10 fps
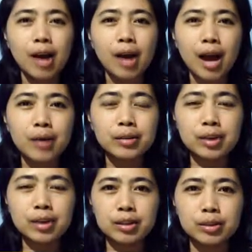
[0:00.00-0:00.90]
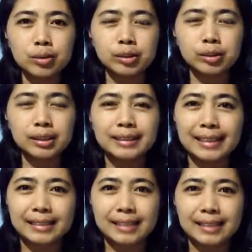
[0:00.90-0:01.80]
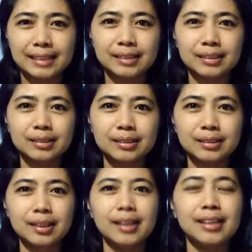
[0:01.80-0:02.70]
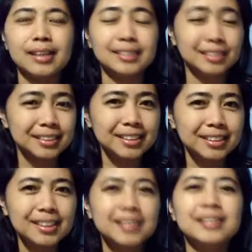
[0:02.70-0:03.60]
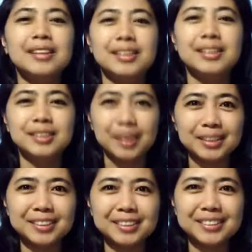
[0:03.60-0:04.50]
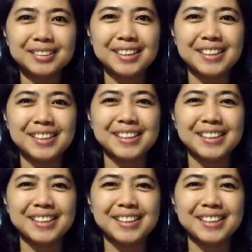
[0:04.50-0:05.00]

how they are used in sentences. Okay, let's start. Okay,